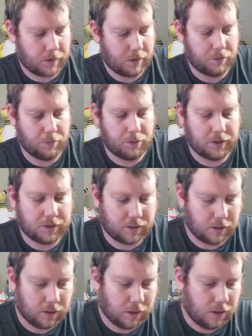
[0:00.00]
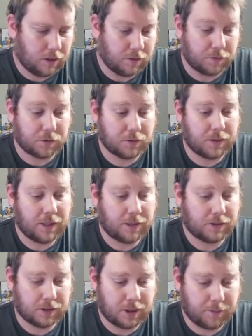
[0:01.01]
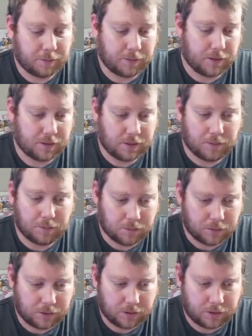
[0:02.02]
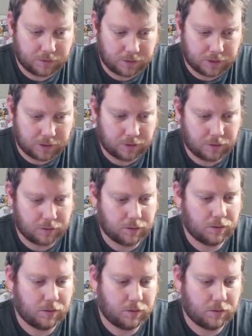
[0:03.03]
for pricing, the first one that actually came up to the table wanted to sell